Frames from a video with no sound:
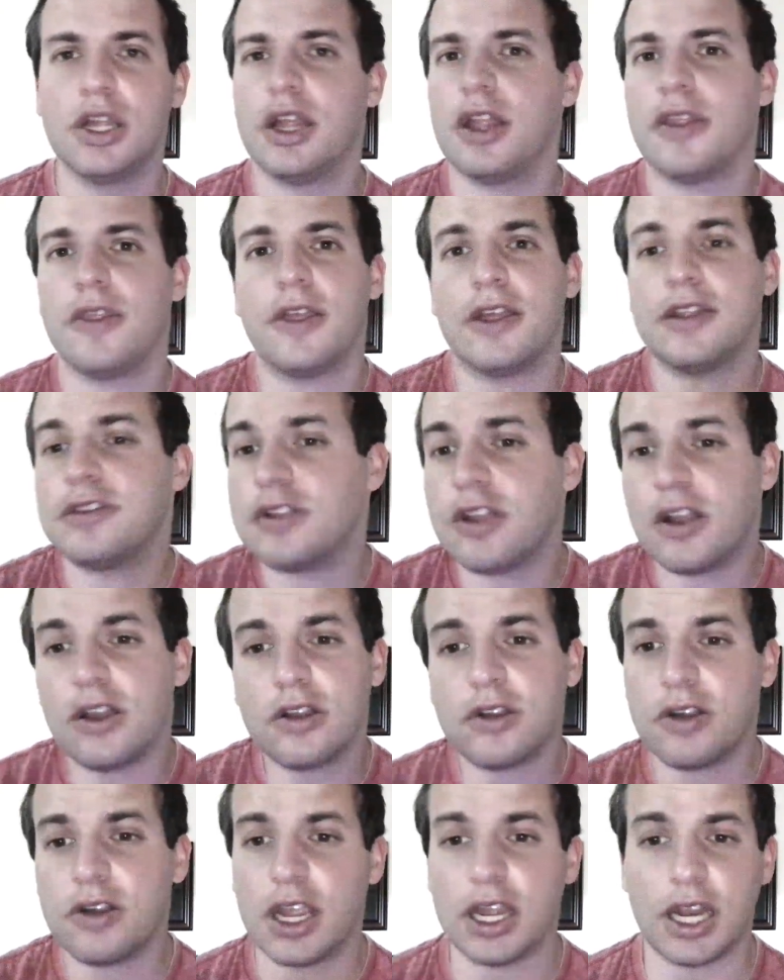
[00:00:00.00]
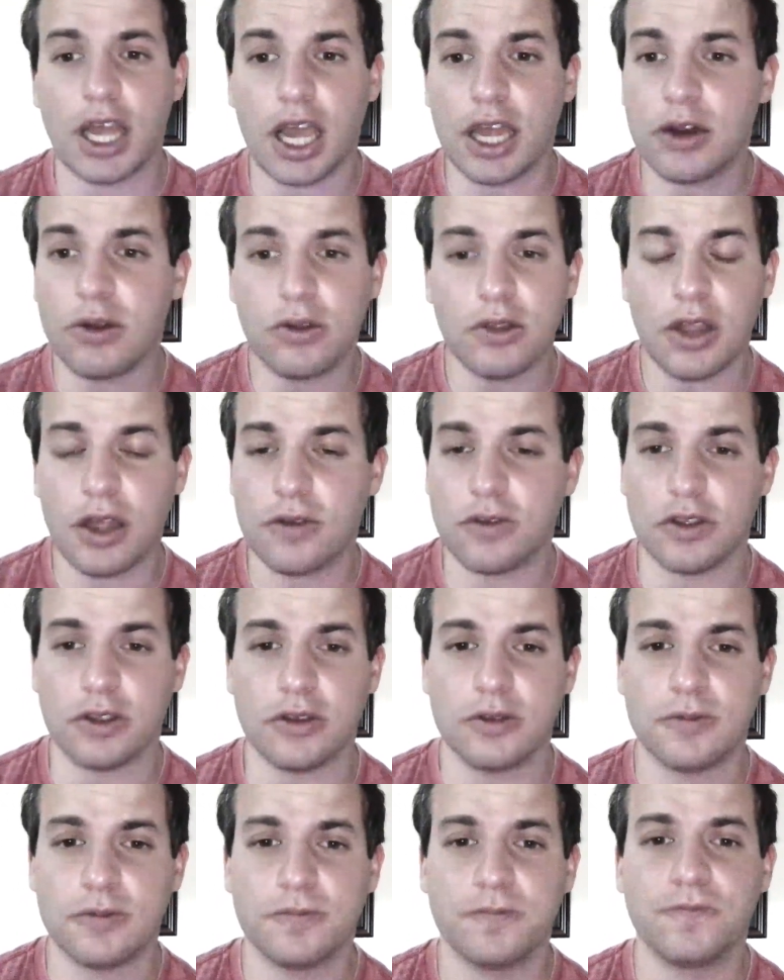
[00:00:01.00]
That's not great. I don't love
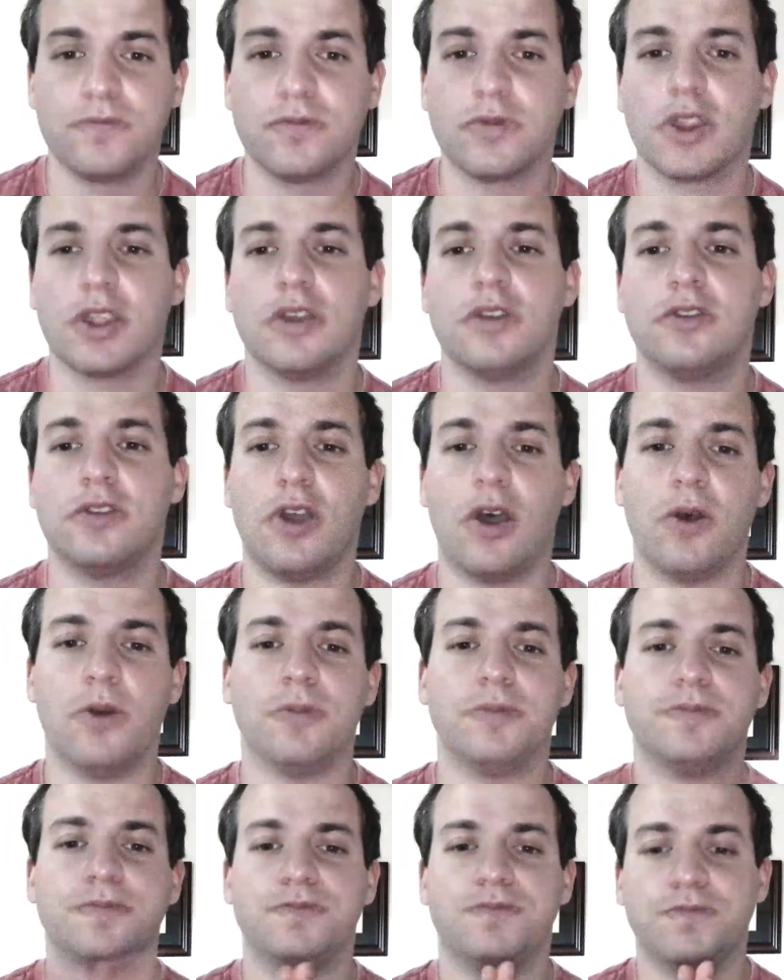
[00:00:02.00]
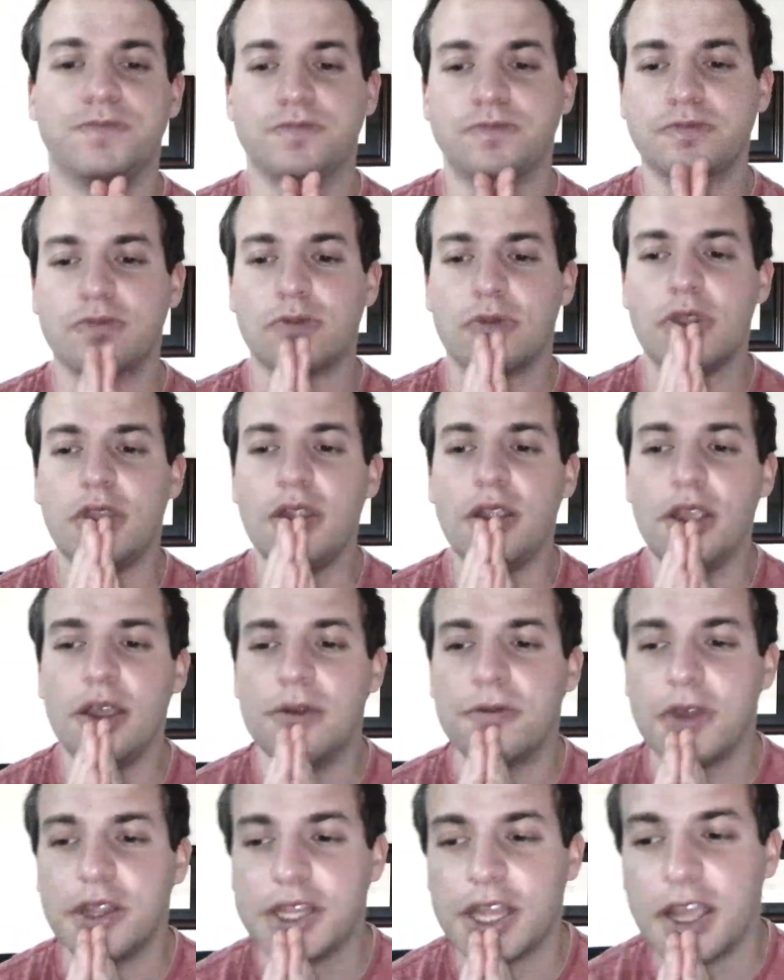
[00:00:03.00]
it. So,
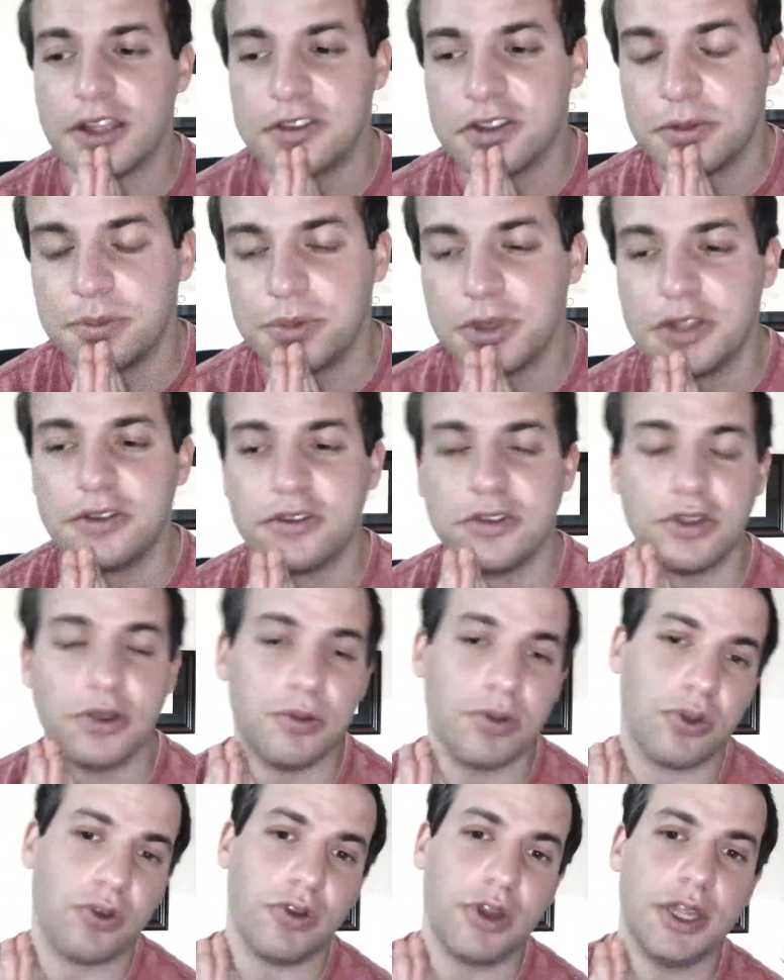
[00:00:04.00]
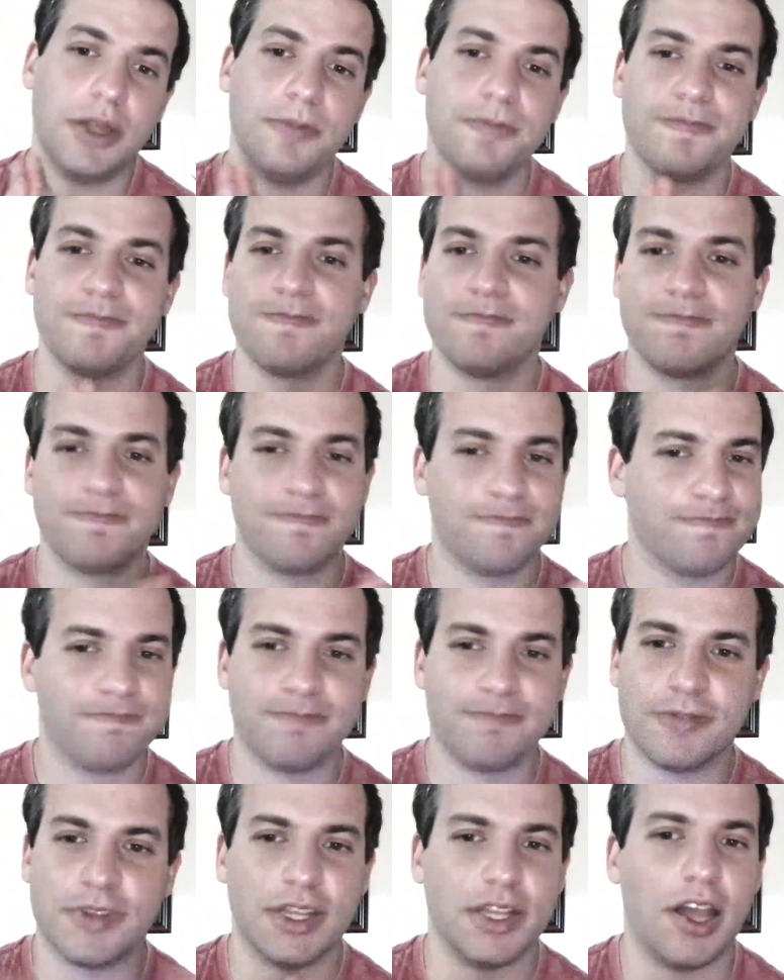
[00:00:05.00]
Fantastic Beasts 2 and 3,
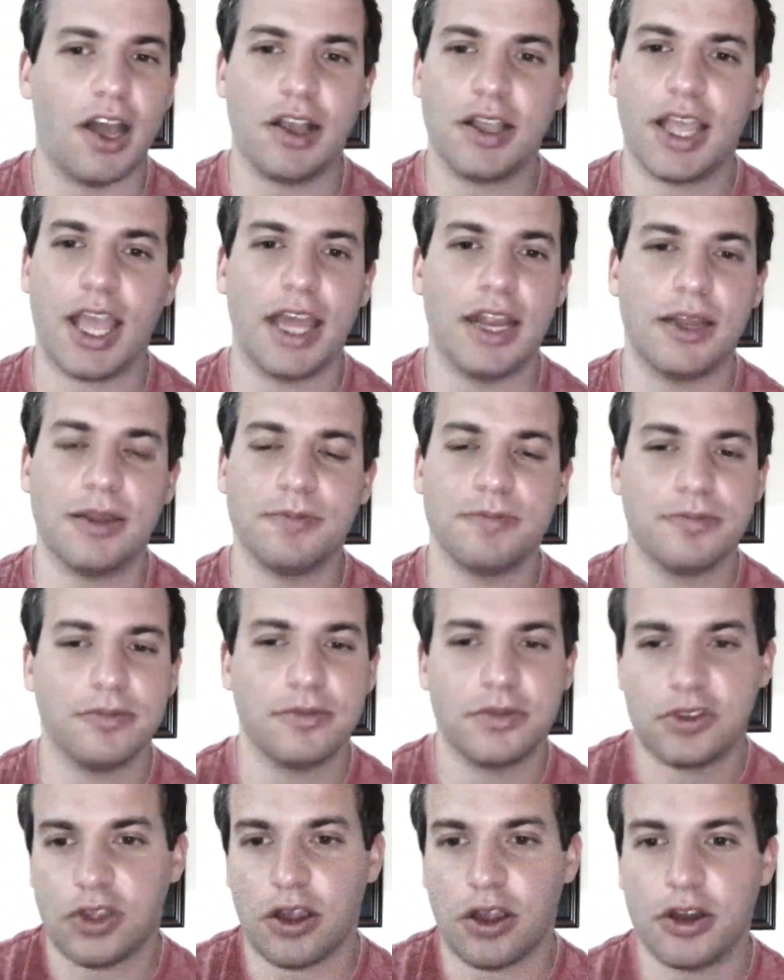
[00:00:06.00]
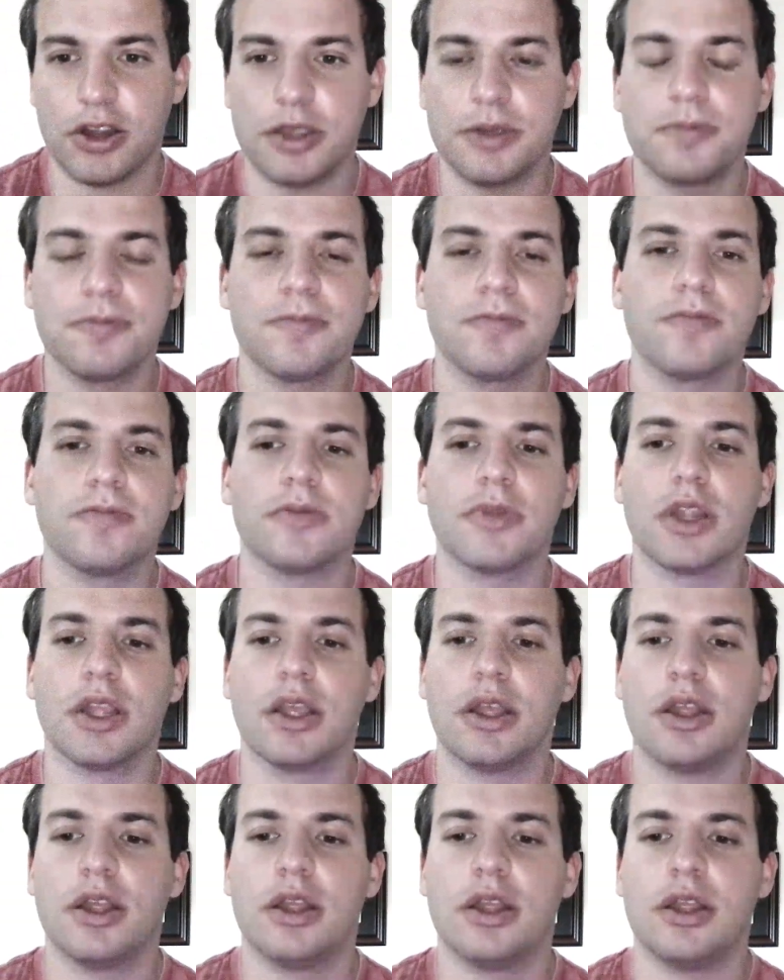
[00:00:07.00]
not canon. Sorry.
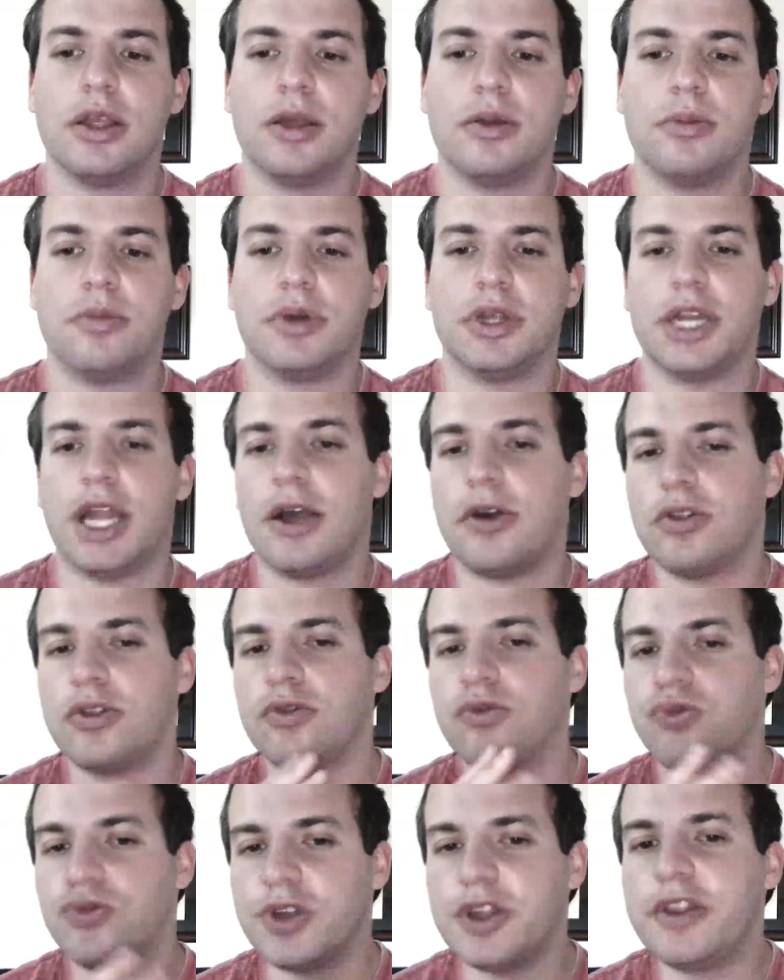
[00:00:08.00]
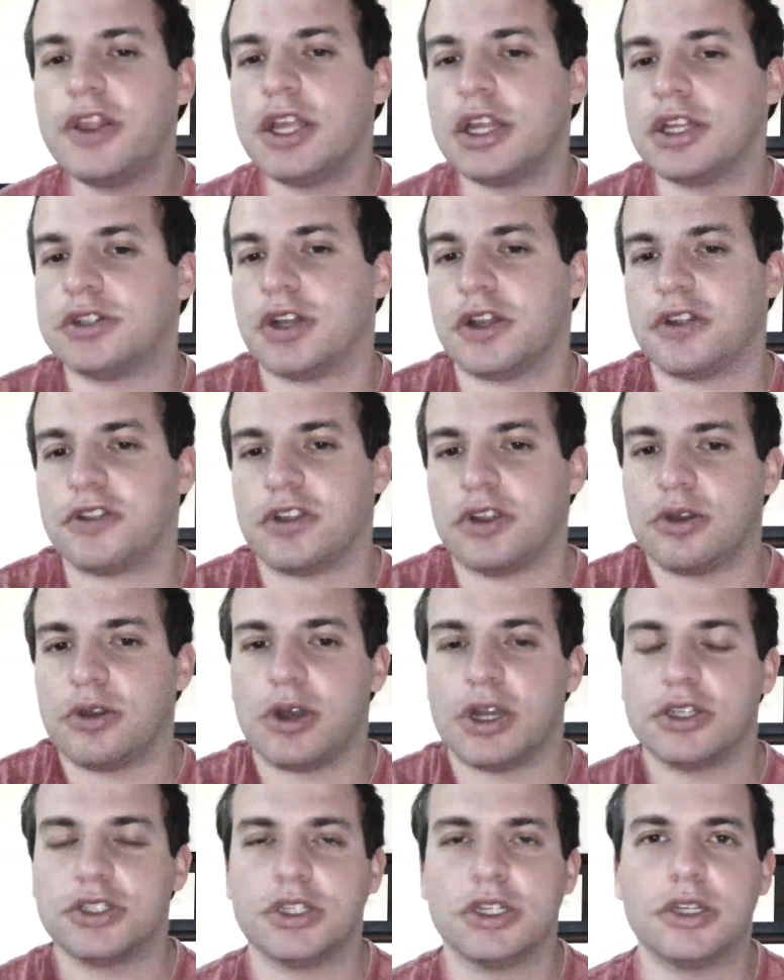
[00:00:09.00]
But now the really interesting
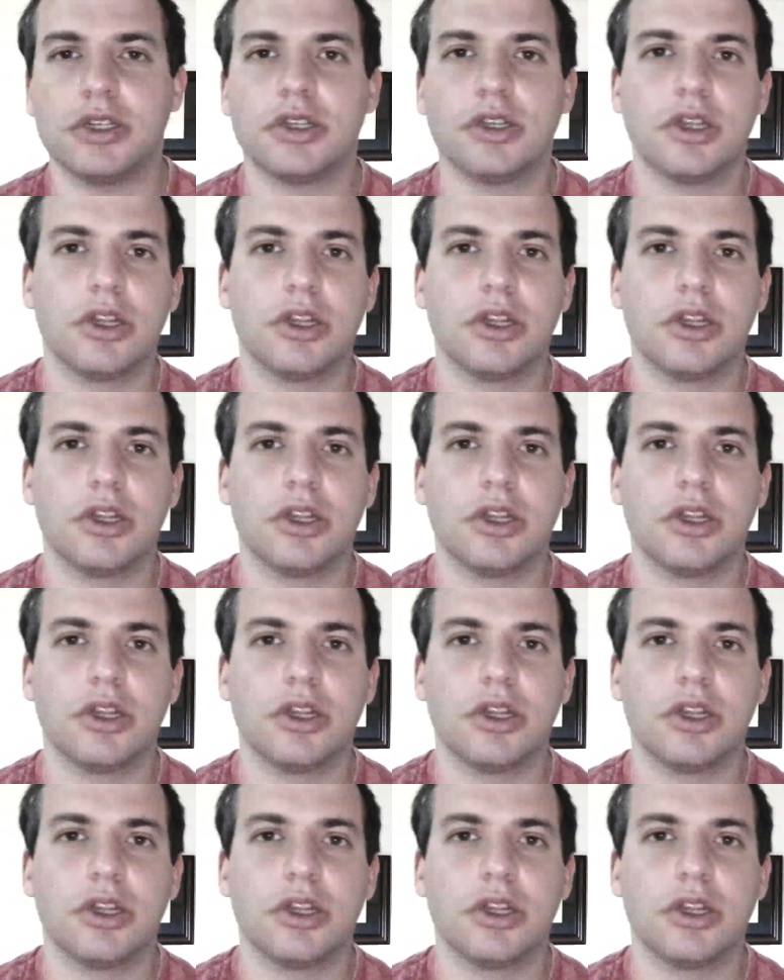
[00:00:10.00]
question.